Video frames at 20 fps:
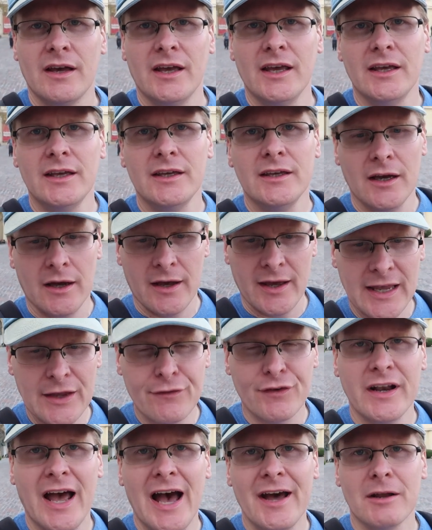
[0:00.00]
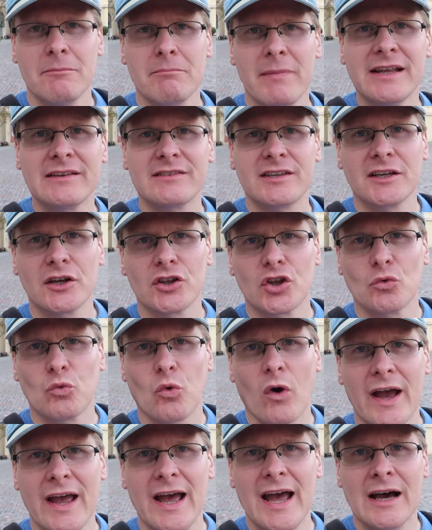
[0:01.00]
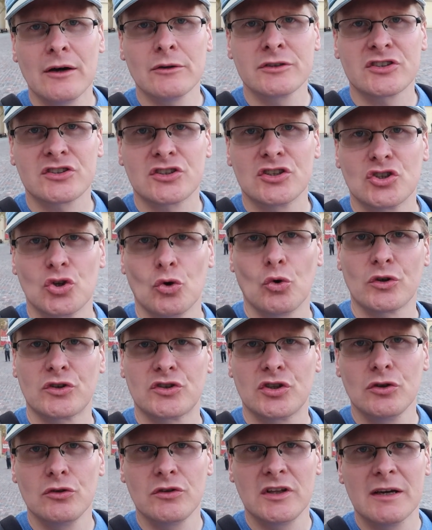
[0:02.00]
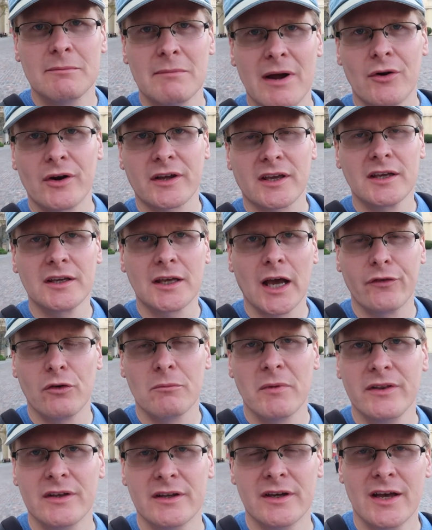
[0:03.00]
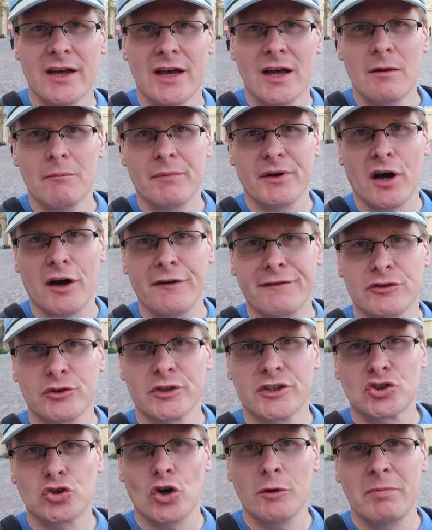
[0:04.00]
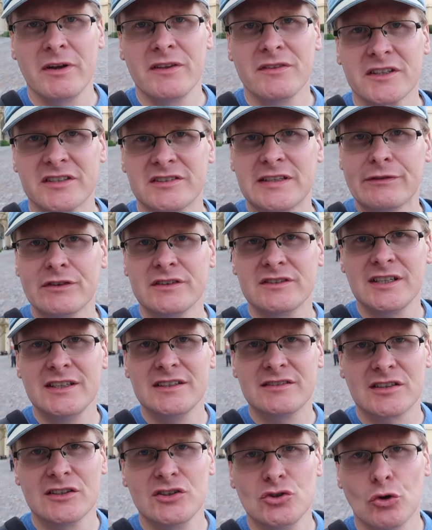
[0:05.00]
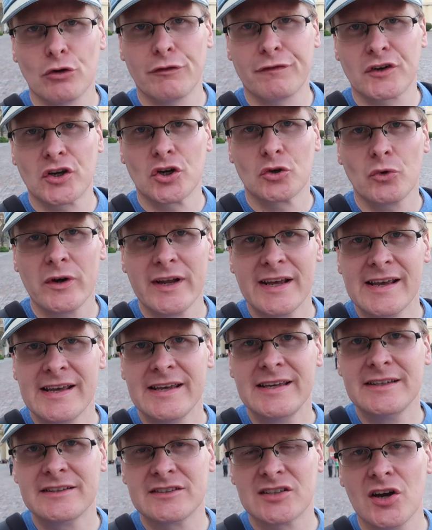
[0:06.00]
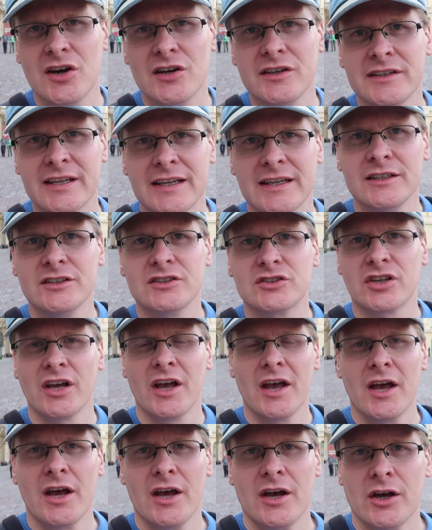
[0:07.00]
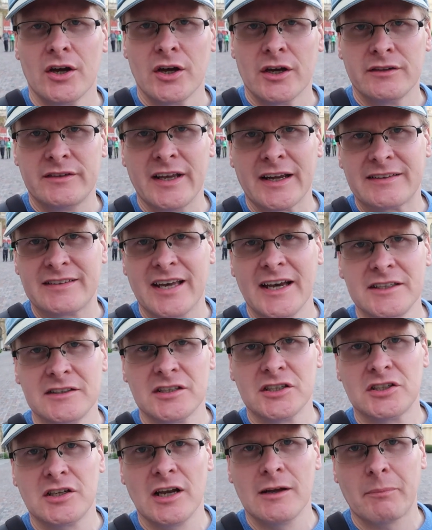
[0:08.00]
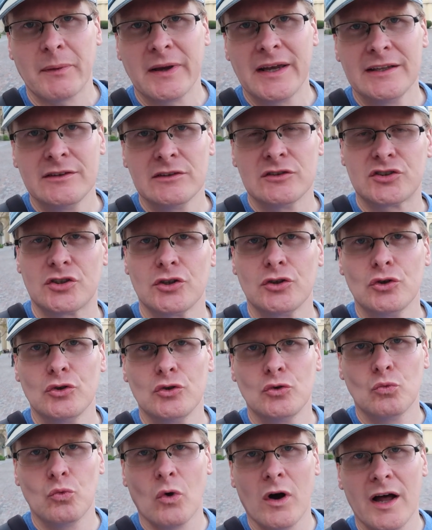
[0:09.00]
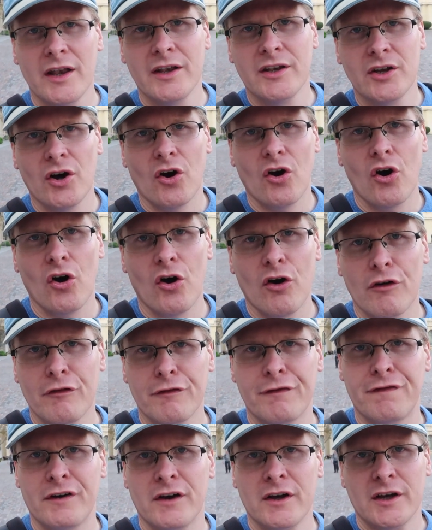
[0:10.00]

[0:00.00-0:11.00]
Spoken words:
He even had a meeting at the White House to talk to the American government. But after a trip in the 70s to North Korea, he turned his dictatorship into one of